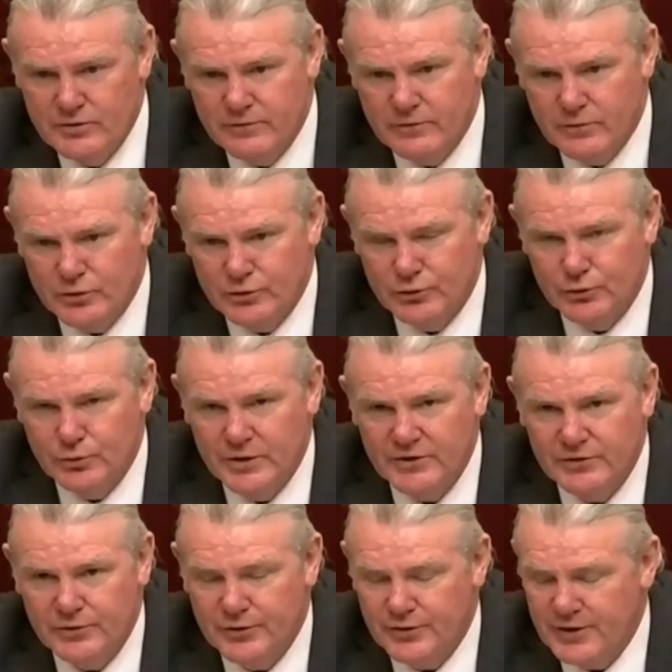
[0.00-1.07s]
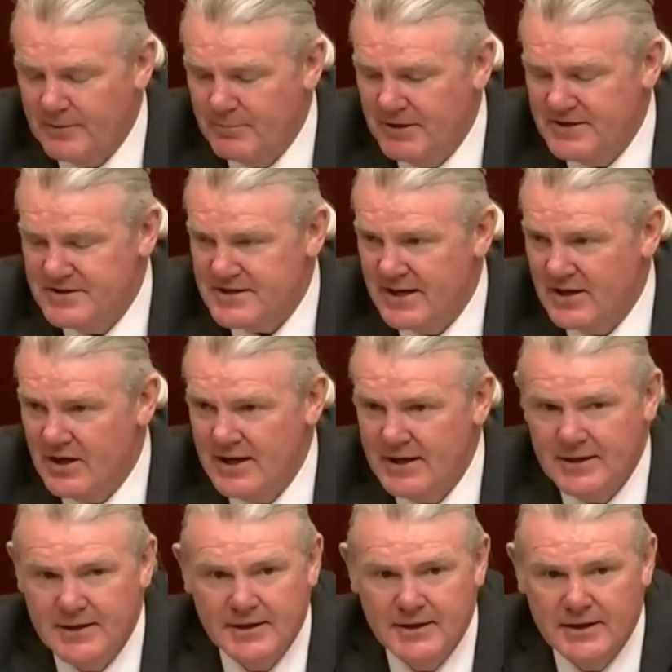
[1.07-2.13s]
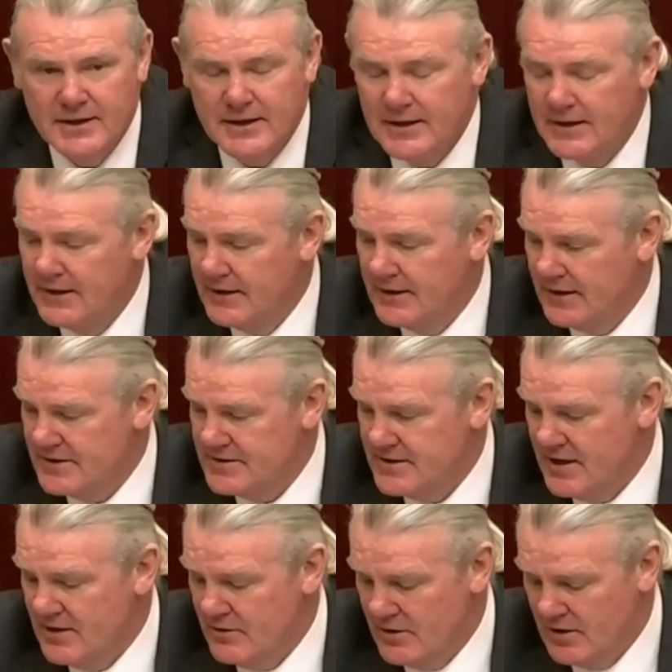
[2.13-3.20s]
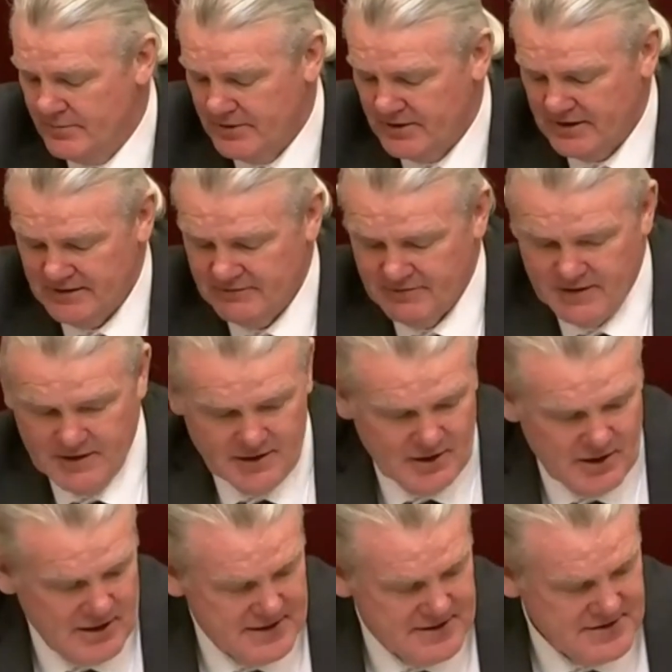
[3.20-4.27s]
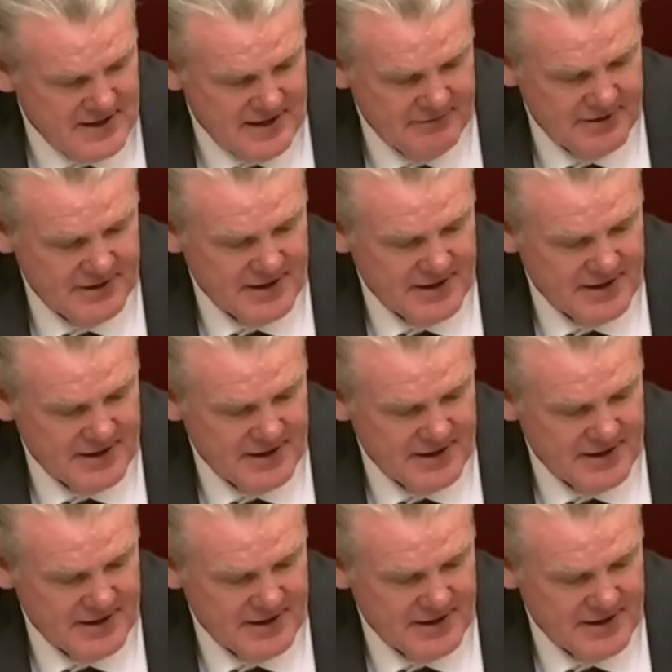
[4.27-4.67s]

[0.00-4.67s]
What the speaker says: for 2 weeks. All that opinion say aye. Aye. Against no. I believe the ayes have it.